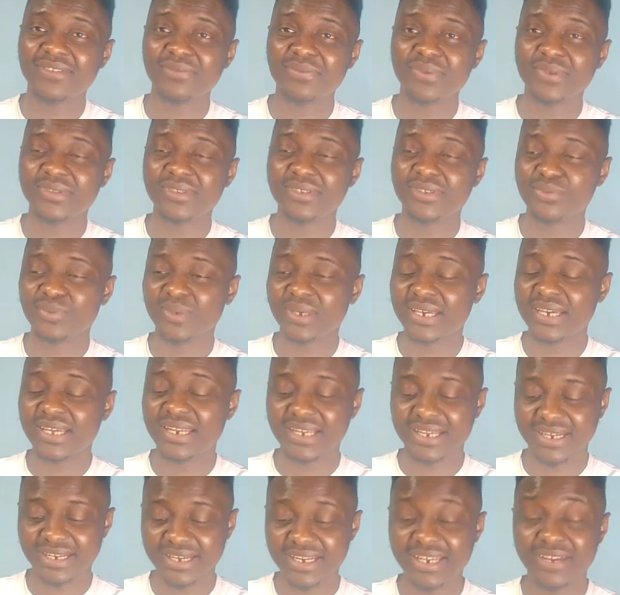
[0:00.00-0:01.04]
Anfield this
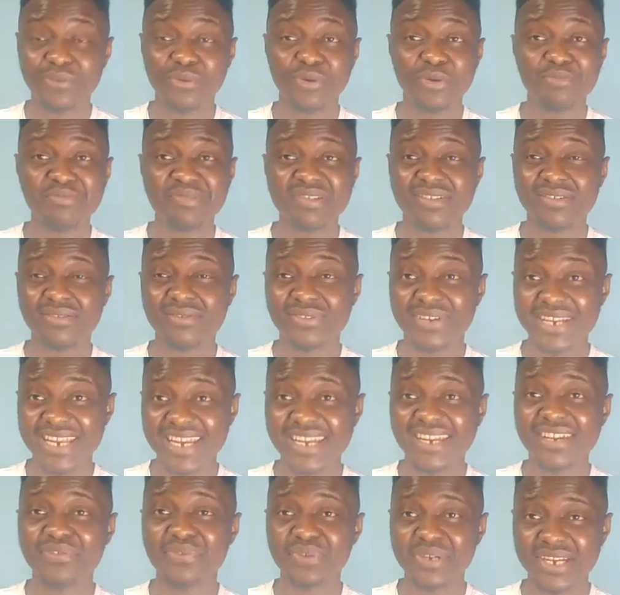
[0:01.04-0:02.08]
weekend, and they will be
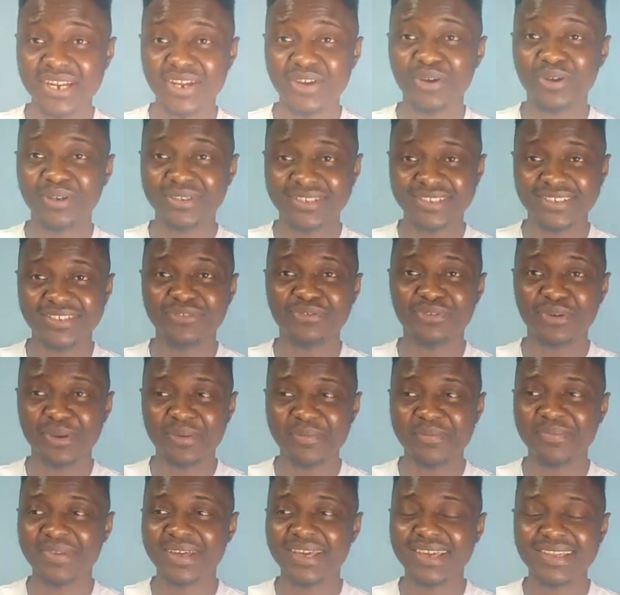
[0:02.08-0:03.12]
really, really hurting
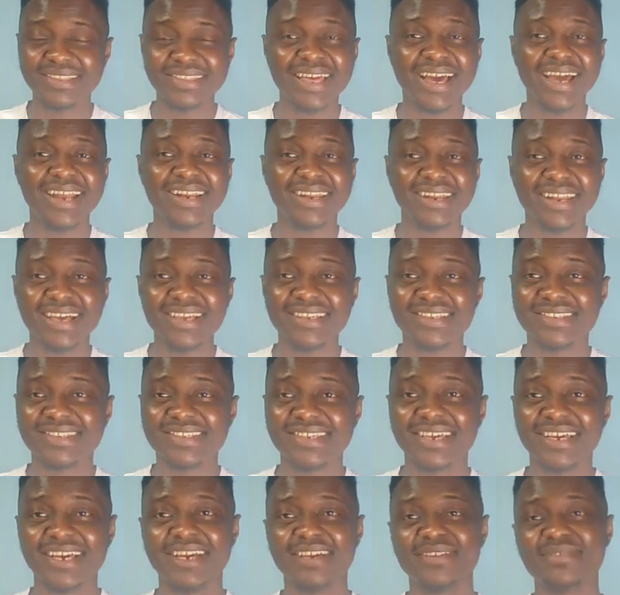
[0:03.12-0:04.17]
from that
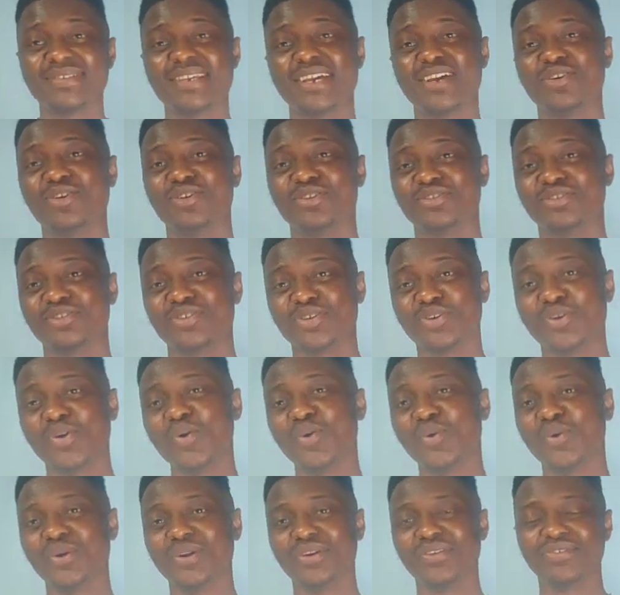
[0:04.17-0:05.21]
last second
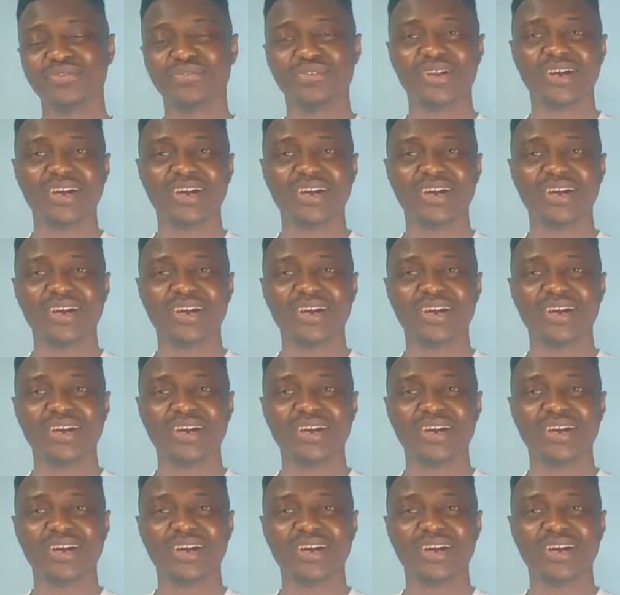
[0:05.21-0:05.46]
goal